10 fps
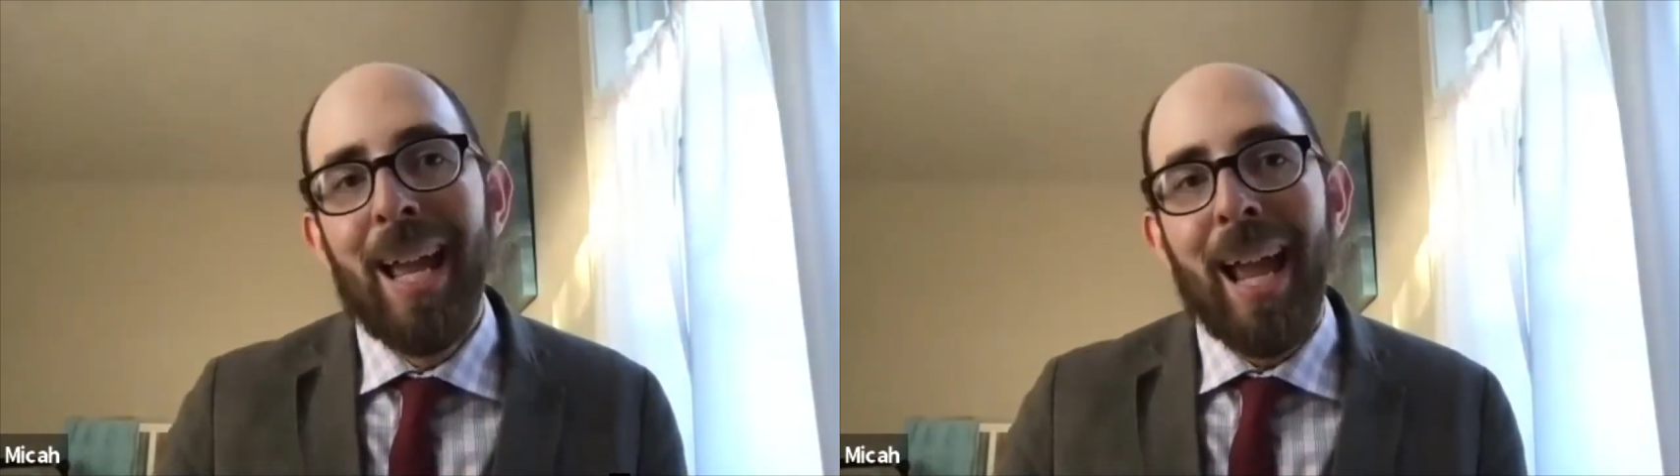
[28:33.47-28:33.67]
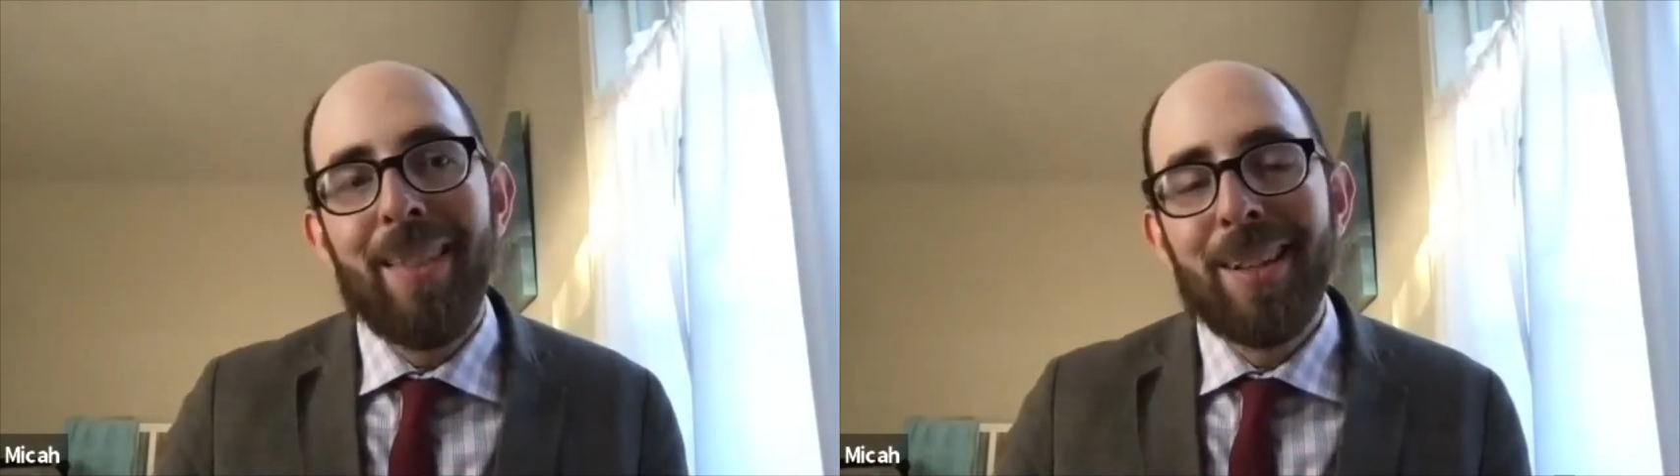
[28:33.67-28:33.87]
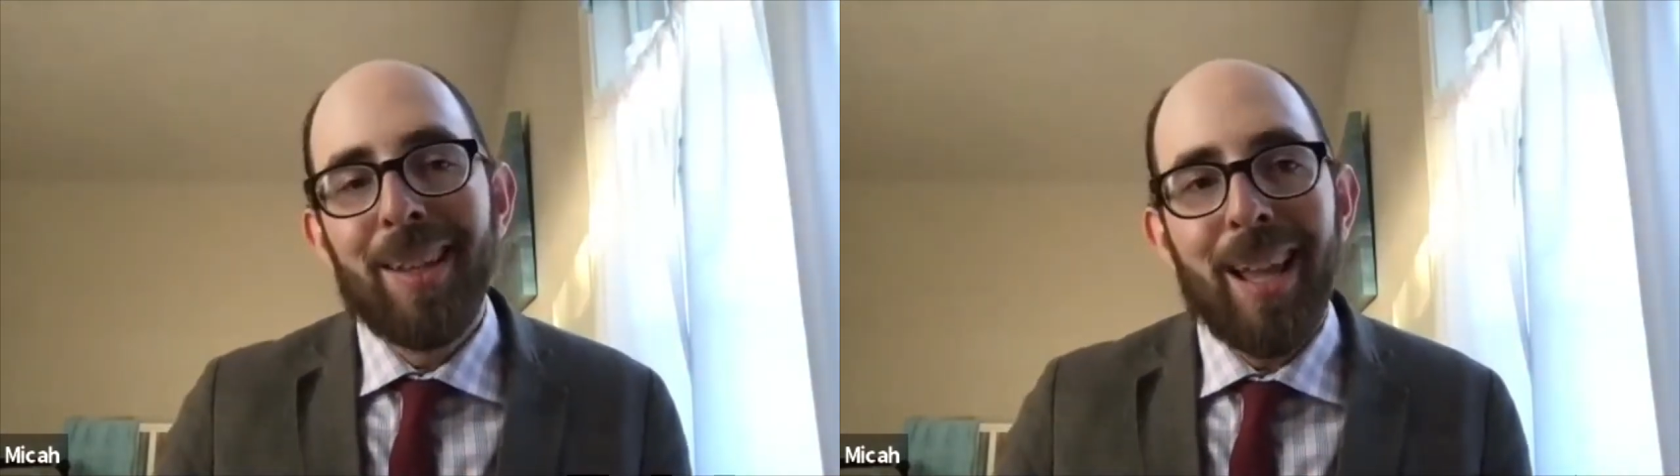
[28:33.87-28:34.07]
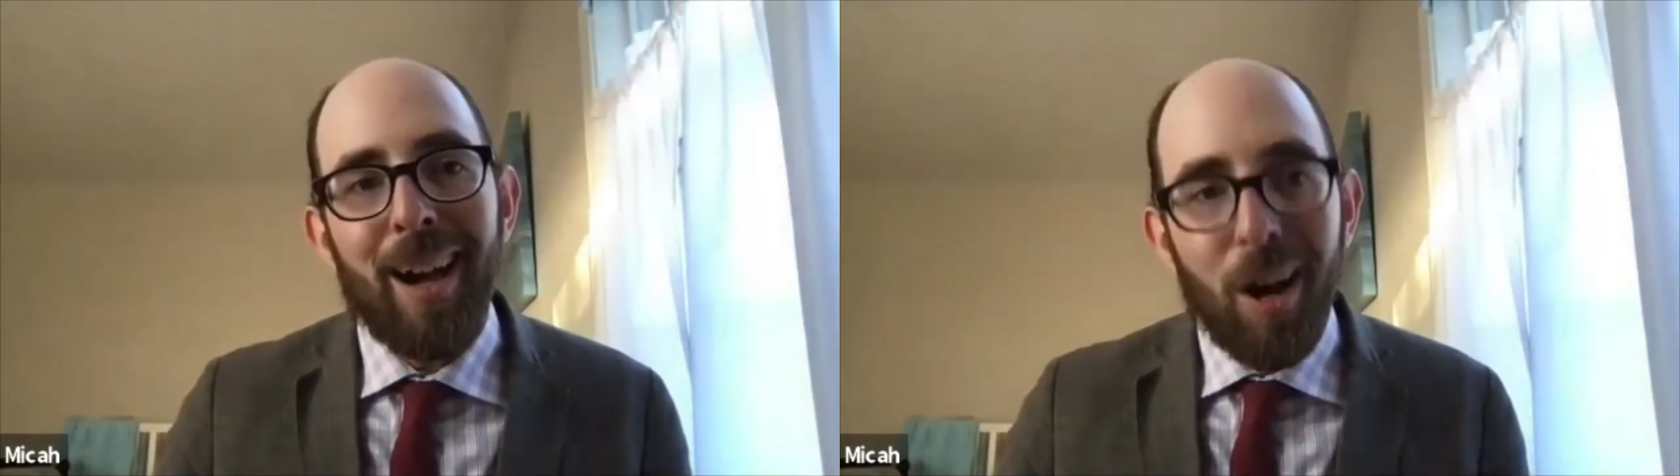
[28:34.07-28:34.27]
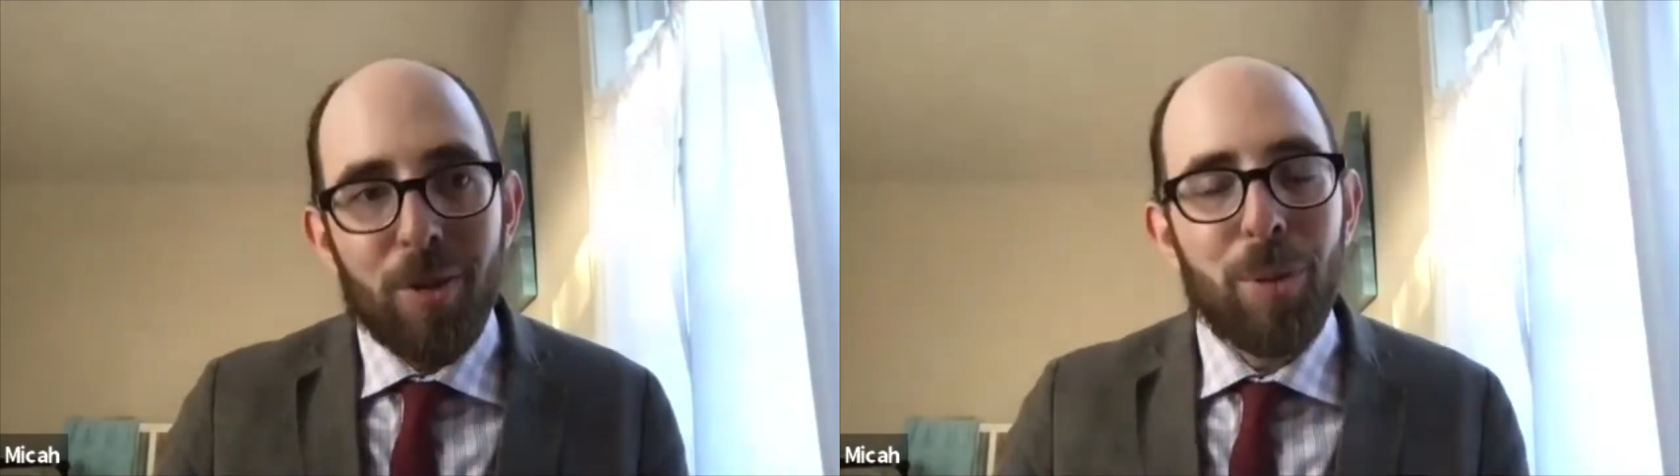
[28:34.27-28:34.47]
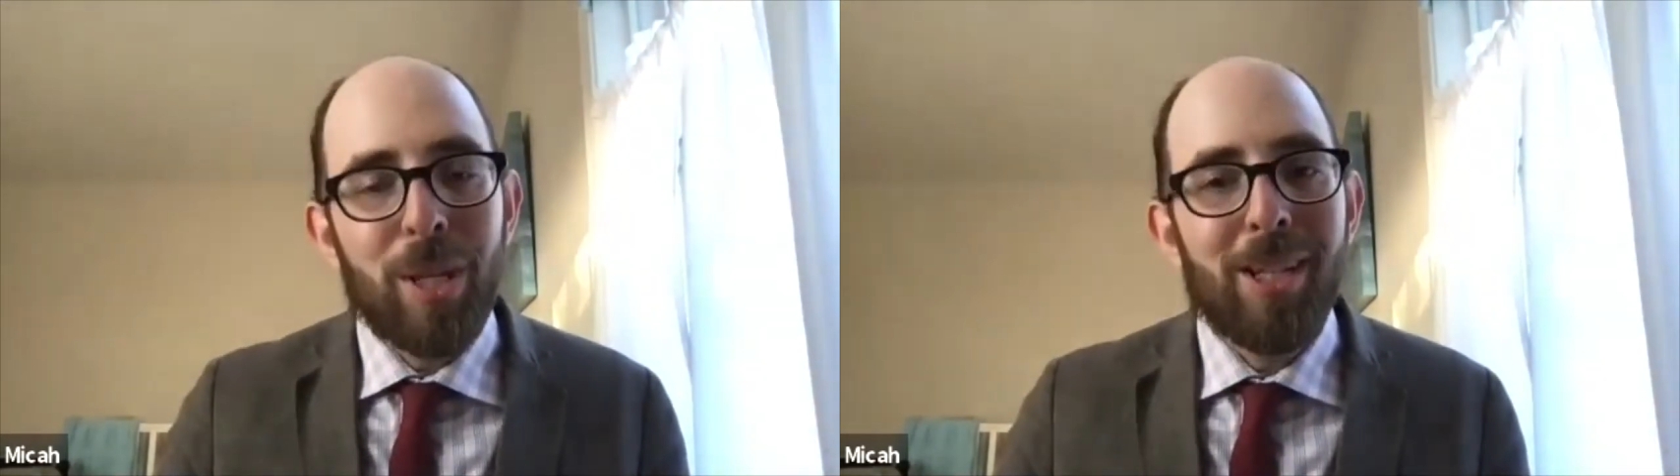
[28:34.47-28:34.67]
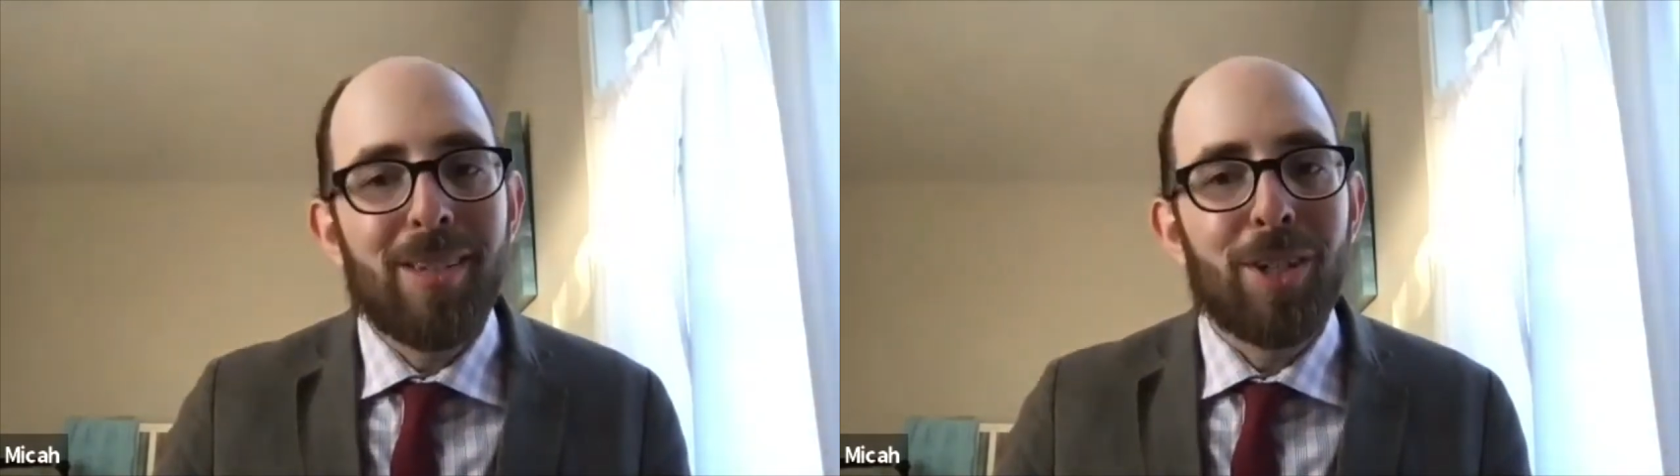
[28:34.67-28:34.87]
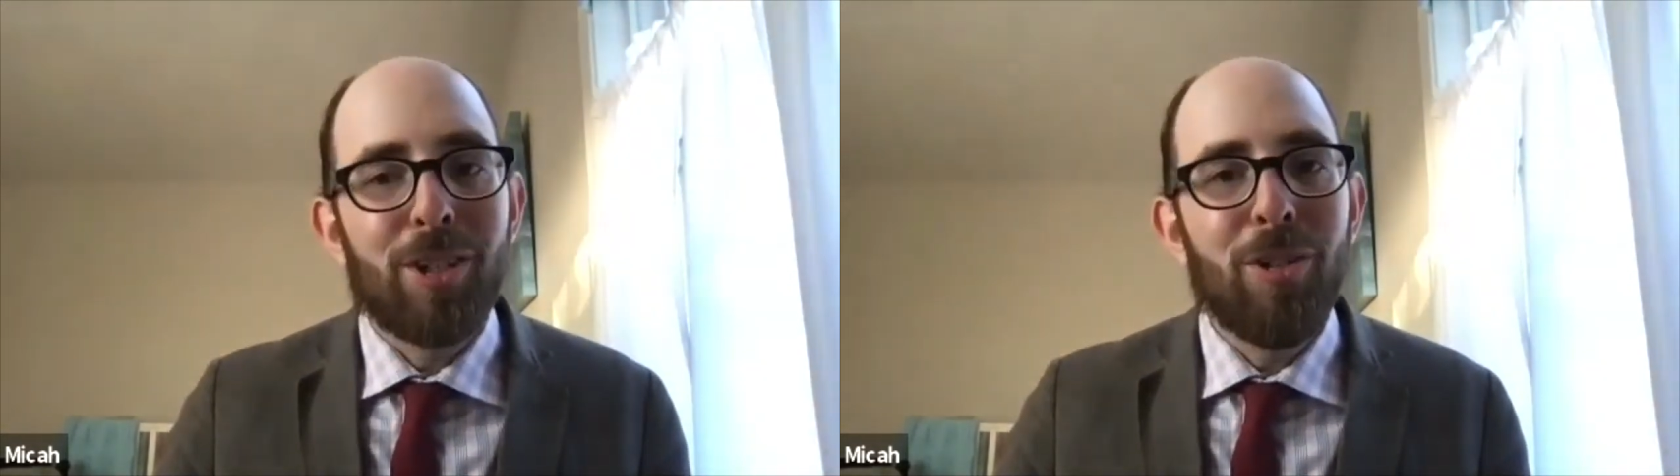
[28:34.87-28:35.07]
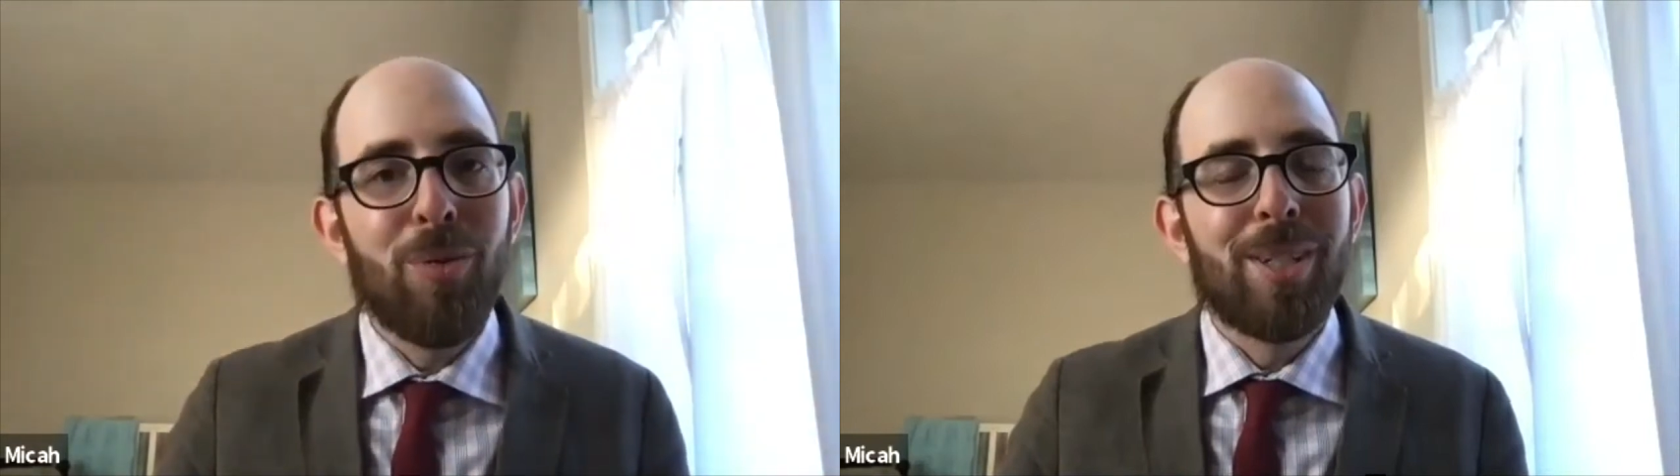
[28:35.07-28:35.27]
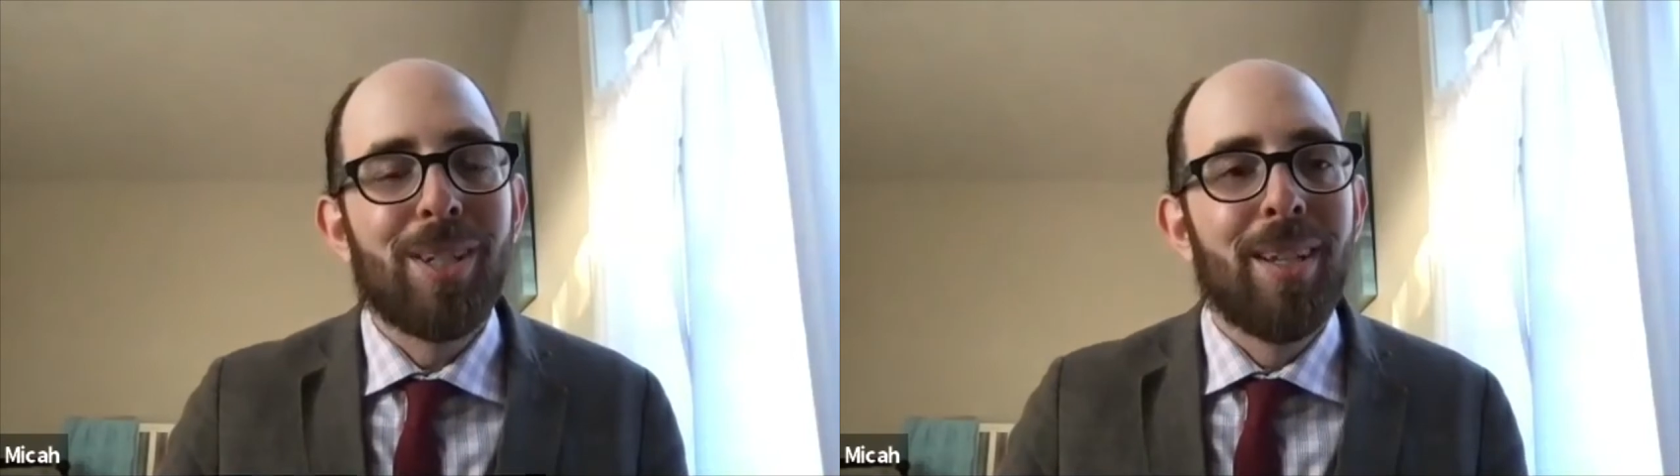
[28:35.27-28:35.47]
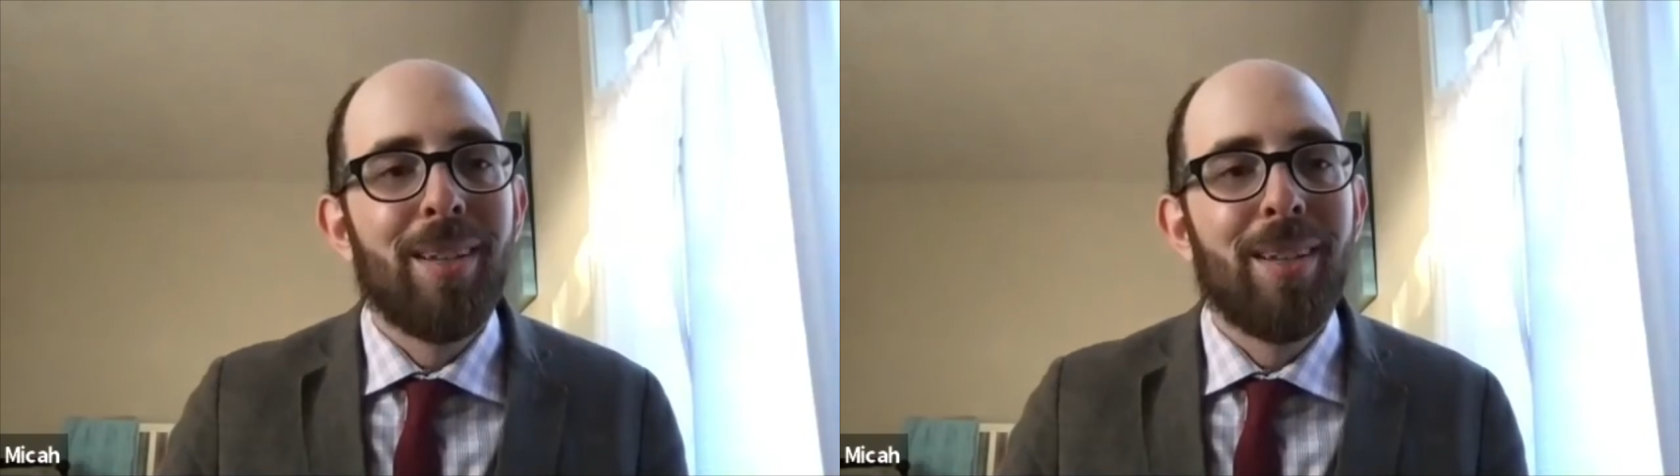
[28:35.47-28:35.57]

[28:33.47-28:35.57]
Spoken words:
And the other piece of it too is